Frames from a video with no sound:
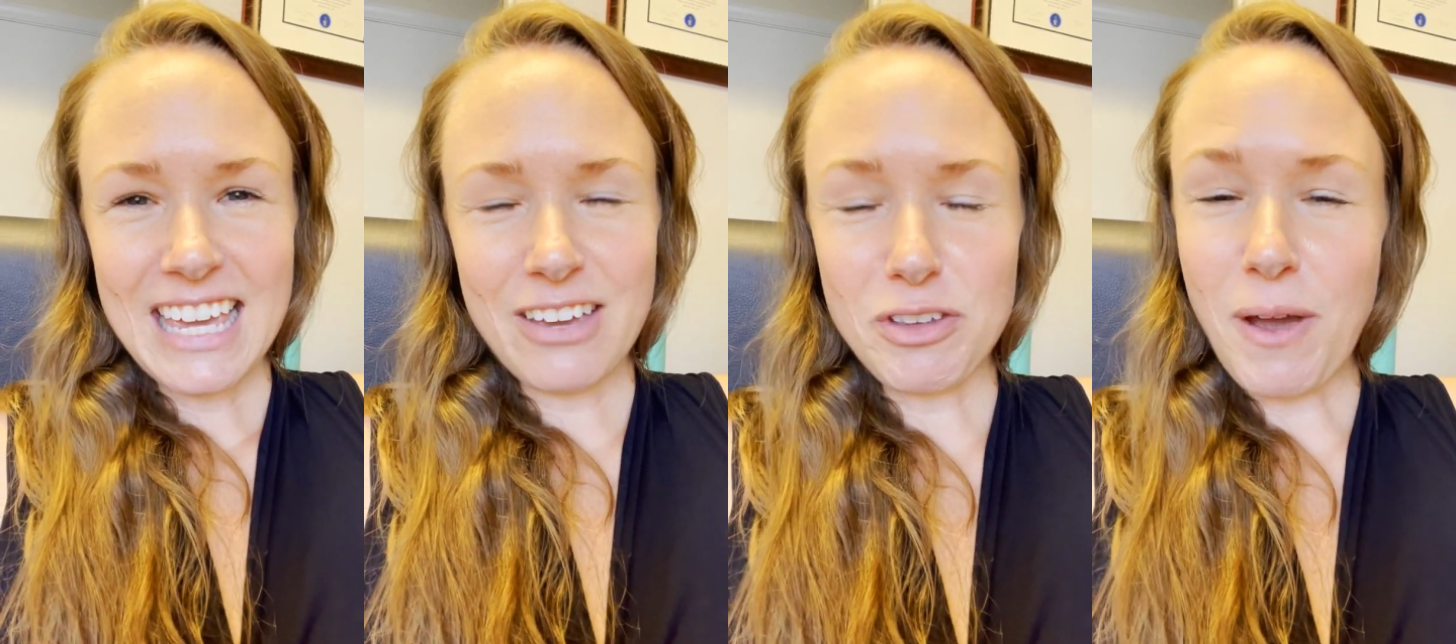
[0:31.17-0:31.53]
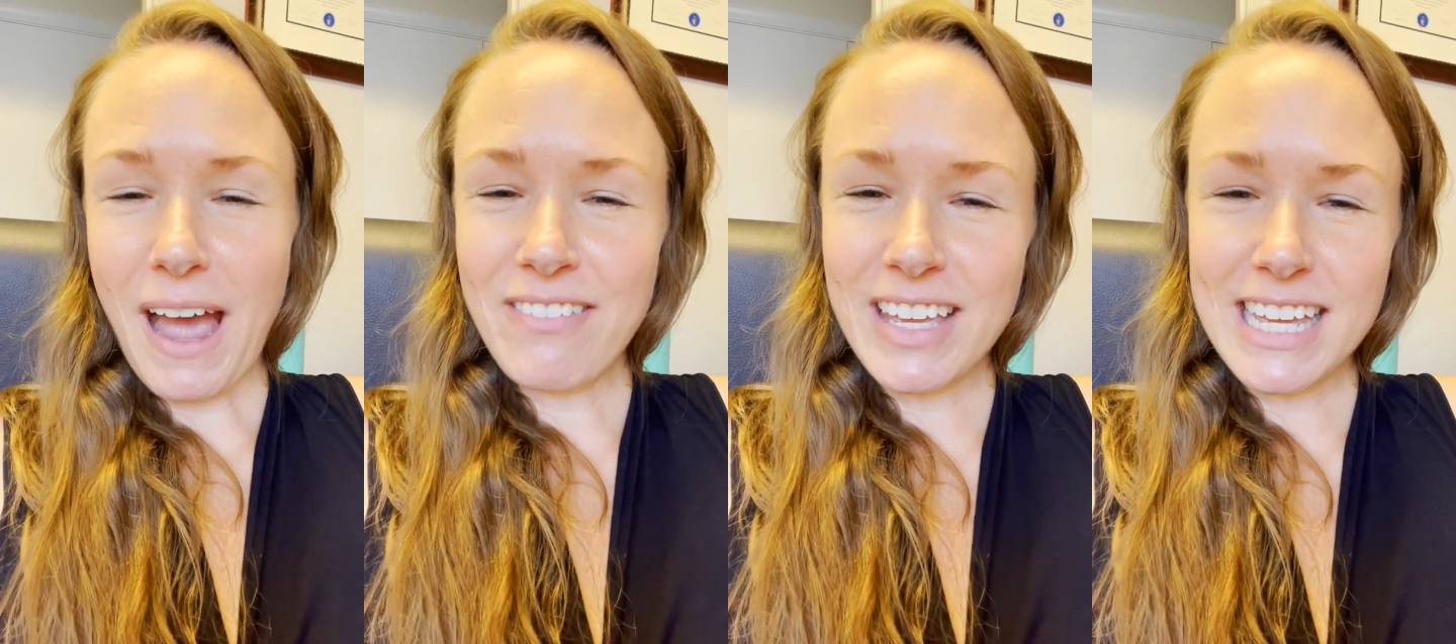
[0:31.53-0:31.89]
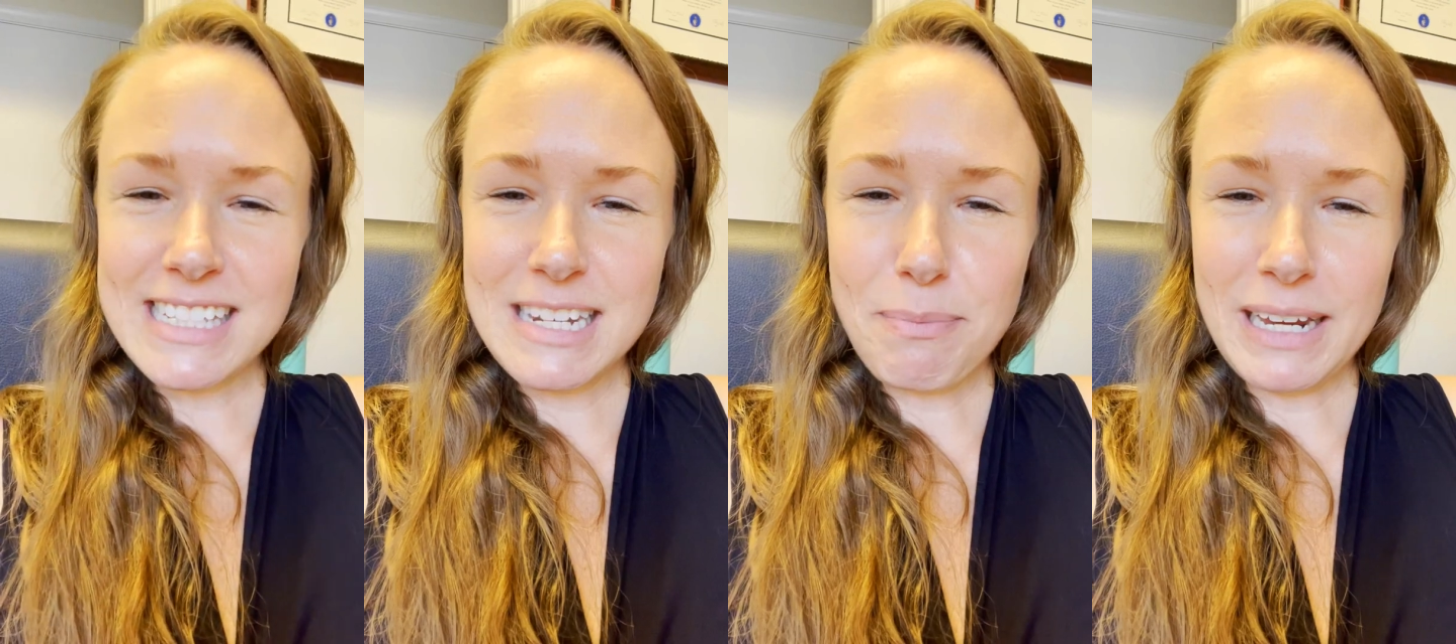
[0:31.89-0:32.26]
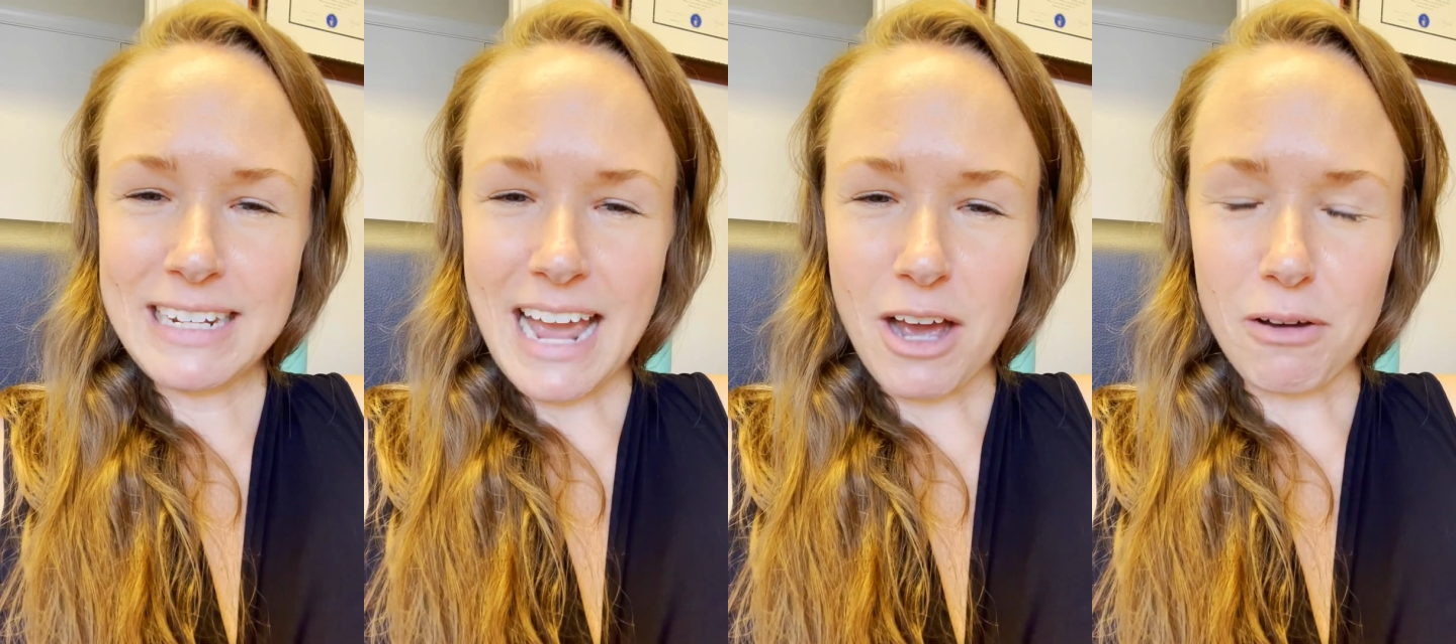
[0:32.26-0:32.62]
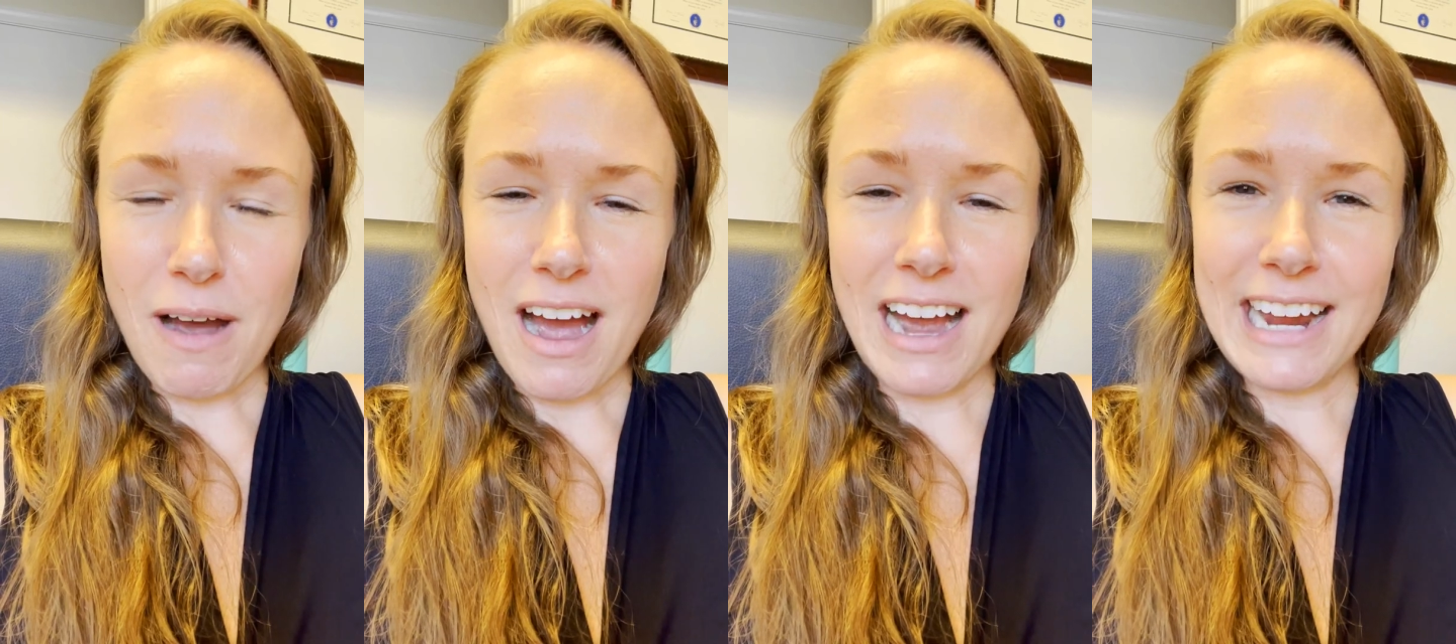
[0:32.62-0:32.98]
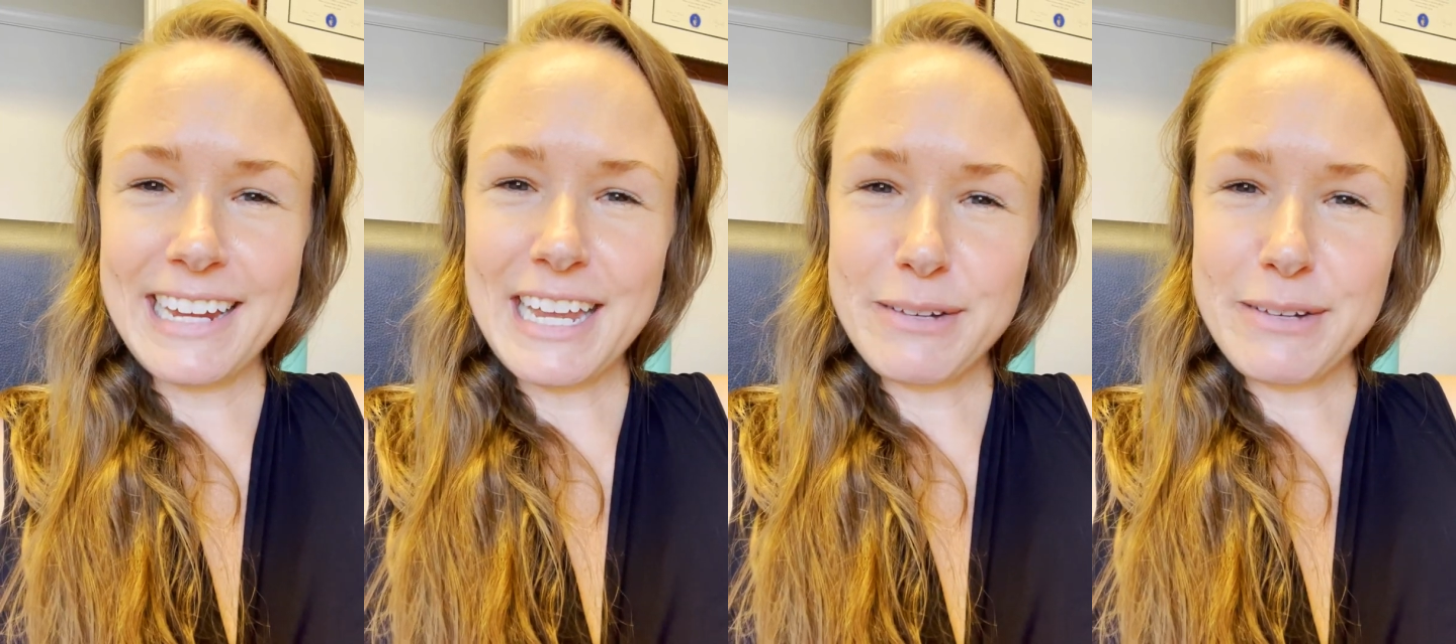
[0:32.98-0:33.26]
If you haven't guessed it by now, I